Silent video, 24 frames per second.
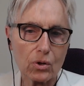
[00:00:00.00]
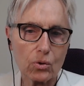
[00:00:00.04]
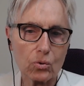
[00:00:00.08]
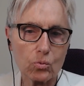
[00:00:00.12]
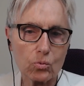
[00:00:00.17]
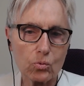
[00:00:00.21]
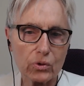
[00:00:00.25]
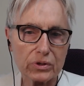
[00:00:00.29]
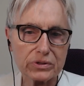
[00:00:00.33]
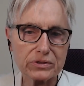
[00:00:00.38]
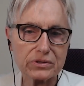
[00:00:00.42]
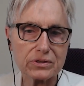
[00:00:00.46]

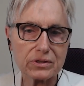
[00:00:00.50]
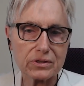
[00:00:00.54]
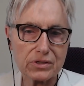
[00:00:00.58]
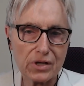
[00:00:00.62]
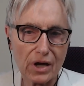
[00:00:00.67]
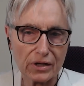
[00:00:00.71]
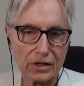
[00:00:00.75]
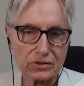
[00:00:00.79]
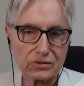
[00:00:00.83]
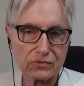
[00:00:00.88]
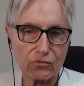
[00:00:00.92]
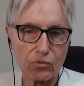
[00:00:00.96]
would
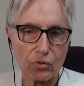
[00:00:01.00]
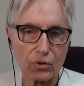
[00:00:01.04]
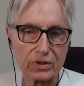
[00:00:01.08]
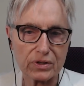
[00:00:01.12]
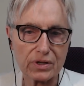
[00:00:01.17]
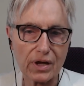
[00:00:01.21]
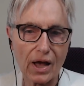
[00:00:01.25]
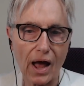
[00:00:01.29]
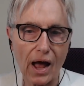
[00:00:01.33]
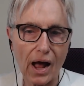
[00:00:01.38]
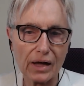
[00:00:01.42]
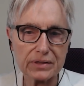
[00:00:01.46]
suggest for
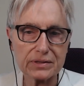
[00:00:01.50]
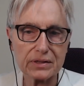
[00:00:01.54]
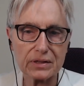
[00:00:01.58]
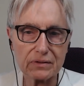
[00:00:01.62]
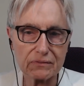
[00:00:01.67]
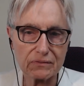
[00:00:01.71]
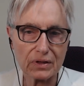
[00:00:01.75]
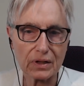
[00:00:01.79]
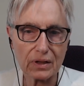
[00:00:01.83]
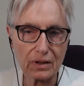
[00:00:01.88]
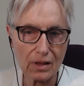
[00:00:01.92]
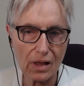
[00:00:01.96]

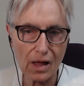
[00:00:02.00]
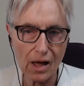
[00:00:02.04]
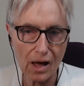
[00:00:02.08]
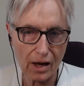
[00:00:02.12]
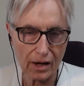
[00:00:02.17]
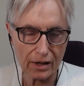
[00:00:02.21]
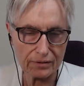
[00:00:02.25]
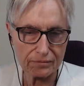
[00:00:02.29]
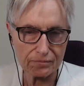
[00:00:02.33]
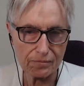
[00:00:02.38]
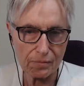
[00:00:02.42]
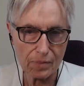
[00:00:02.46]
cognitive
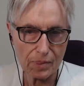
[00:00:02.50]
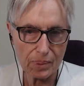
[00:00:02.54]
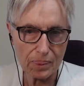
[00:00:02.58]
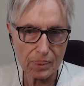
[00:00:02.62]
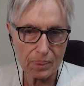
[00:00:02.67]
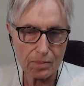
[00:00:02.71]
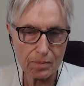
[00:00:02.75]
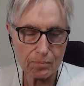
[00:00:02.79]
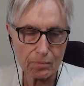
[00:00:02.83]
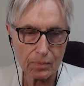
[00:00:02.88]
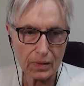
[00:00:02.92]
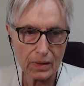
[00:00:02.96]
decline
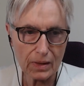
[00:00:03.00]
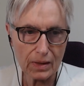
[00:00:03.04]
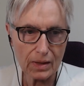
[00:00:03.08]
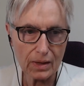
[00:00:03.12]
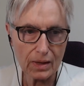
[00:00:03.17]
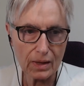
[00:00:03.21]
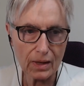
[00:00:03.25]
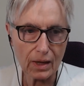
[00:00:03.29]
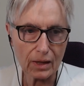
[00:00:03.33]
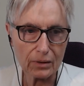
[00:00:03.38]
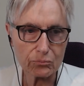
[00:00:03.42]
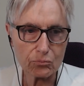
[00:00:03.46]

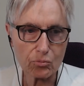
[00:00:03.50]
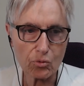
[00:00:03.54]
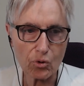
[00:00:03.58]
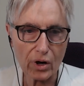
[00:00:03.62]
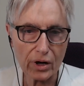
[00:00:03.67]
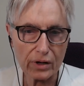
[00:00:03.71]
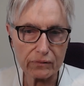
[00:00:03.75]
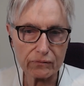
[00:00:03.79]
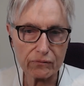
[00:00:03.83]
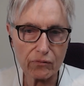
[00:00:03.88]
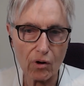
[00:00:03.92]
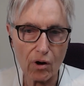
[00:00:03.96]
and
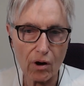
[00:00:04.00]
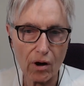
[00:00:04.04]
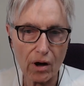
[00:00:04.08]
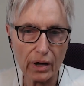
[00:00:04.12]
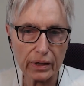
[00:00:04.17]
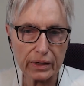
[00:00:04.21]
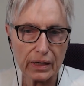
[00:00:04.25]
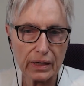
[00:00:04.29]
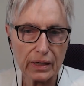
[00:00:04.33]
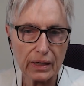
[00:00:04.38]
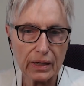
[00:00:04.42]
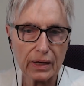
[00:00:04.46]
brain
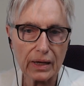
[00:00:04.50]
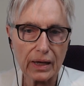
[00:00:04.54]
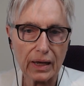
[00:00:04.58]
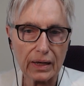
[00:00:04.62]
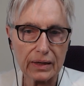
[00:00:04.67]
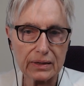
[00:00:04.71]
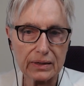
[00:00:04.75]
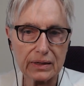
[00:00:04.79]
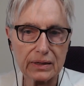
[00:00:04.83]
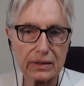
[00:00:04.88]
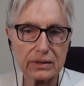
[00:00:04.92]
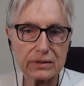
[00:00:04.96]
fog, a
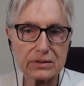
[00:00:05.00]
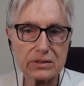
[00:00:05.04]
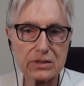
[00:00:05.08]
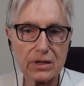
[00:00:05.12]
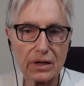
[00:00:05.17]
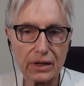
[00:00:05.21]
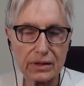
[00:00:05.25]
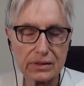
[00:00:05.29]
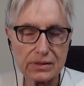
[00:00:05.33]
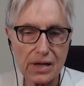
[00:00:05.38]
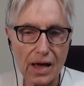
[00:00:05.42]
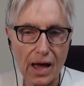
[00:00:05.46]

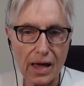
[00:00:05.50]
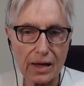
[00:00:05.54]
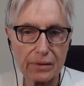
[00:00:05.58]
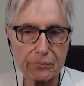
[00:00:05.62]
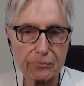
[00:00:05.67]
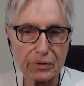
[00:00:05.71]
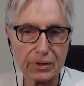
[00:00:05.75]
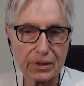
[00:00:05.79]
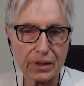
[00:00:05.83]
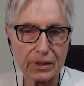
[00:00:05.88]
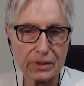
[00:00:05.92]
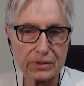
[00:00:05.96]
ketogenic diet
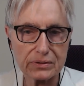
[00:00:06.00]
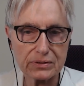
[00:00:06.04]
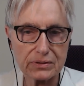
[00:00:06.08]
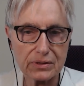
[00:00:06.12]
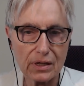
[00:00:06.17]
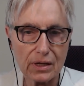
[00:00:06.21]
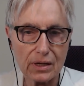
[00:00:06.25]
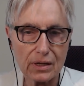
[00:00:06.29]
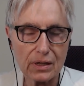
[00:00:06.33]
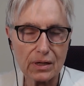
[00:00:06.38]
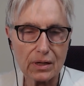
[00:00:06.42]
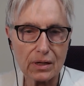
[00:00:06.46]
because
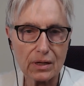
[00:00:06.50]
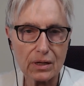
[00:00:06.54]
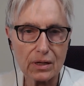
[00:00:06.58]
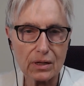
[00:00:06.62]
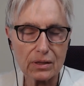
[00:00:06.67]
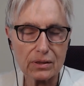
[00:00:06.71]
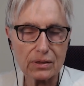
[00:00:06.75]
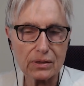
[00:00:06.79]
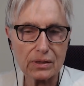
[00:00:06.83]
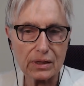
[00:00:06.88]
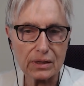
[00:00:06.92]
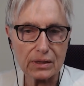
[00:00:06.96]

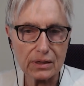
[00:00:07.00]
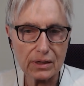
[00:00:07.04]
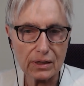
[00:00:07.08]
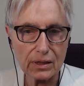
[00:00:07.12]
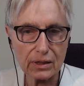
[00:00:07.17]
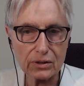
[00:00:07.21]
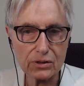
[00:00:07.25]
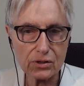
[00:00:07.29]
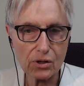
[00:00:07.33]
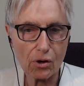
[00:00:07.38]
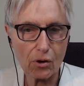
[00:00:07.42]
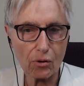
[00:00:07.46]
the
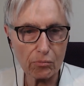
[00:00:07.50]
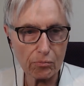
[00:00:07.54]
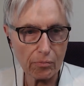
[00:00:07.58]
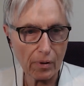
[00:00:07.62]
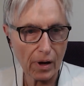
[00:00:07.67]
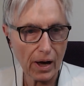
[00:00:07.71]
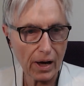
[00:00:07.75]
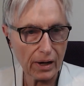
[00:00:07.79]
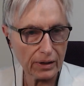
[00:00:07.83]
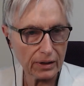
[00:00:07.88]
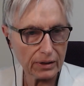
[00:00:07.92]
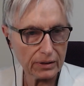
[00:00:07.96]
ketone
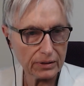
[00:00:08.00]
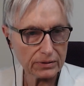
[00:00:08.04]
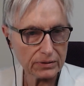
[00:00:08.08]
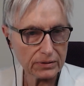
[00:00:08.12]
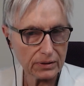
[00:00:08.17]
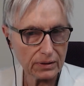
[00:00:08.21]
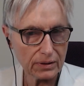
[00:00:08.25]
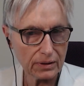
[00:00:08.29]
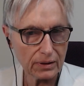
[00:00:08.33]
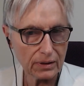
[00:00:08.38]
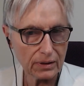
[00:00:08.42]
bodies